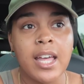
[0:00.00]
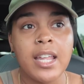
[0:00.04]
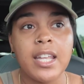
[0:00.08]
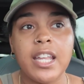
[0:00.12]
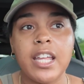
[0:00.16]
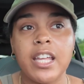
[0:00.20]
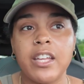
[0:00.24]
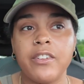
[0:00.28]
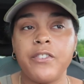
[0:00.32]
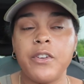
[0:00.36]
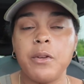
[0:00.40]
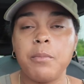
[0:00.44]

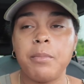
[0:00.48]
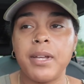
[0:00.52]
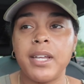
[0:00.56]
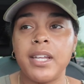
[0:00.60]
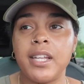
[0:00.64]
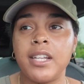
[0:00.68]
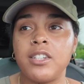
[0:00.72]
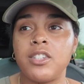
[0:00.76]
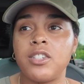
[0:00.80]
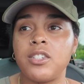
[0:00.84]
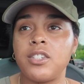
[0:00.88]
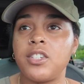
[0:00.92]
Now, if you've
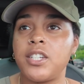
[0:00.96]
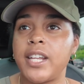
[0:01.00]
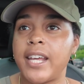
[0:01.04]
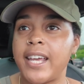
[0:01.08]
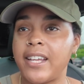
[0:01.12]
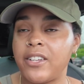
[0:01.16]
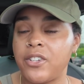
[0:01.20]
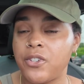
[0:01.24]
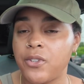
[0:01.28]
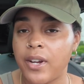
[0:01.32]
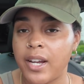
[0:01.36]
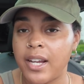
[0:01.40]
been
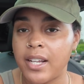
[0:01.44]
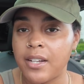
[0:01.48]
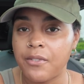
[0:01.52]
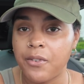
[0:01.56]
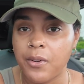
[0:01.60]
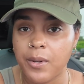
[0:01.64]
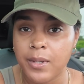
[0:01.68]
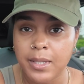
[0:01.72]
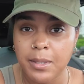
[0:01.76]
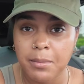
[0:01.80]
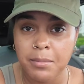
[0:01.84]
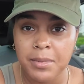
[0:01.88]
day trading
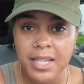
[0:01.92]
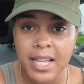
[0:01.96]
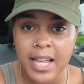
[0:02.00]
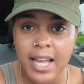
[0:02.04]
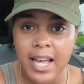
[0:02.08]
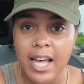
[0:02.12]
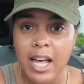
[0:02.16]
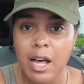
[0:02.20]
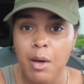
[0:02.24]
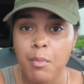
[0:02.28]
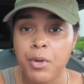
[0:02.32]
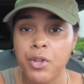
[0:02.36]
for some
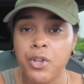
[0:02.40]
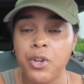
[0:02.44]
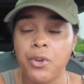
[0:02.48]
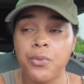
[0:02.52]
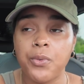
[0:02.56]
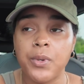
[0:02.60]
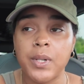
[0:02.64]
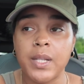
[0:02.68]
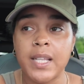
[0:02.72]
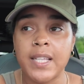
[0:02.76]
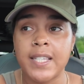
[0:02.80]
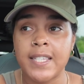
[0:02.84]
time and you're
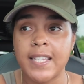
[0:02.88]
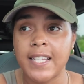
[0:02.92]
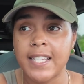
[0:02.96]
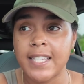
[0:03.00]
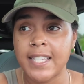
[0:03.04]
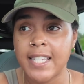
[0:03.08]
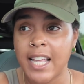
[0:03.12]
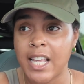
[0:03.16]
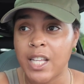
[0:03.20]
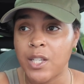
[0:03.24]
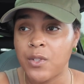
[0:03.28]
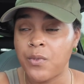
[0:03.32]
really
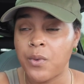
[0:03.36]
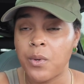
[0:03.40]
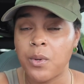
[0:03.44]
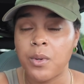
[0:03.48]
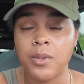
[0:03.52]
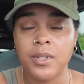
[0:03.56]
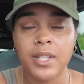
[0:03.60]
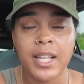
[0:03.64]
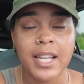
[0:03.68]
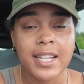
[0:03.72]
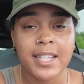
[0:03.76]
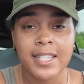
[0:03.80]

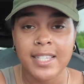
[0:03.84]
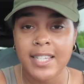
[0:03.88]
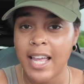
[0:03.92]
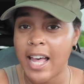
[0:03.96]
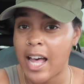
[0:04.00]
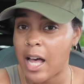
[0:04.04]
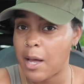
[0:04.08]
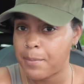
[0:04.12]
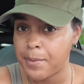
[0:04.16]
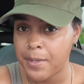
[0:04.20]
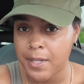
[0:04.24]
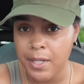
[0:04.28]
successful, that is
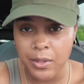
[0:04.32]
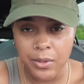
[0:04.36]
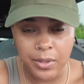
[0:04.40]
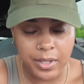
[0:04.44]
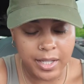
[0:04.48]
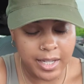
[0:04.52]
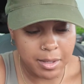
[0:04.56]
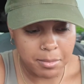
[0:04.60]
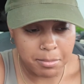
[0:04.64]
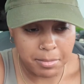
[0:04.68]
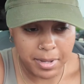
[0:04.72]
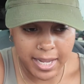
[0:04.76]

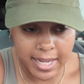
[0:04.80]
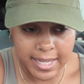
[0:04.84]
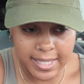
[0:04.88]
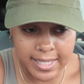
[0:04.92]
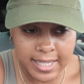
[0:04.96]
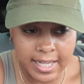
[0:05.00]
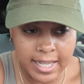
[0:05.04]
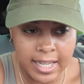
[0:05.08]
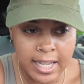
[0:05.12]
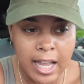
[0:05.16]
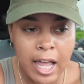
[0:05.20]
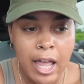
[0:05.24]
absolutely
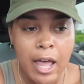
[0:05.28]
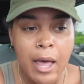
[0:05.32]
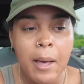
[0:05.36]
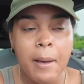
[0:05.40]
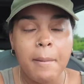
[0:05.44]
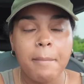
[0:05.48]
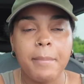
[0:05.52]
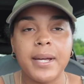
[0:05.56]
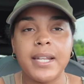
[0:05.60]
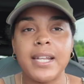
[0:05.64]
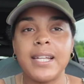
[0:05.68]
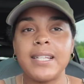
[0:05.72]
amazing.
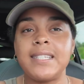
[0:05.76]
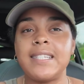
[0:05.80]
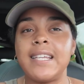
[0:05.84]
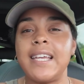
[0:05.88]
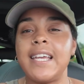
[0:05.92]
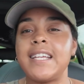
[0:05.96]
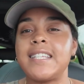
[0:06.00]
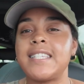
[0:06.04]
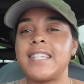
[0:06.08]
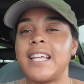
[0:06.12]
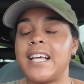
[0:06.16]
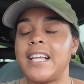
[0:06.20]
But it
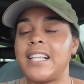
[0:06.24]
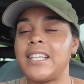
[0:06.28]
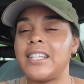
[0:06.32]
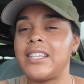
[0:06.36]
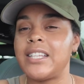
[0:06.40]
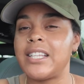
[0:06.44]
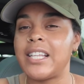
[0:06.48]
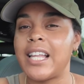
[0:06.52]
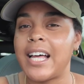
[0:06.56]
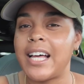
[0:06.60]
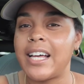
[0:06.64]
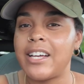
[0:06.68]
takes a
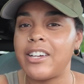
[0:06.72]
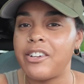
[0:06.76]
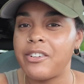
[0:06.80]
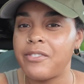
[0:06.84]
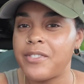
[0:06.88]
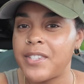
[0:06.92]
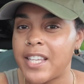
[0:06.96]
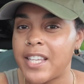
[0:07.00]
lot of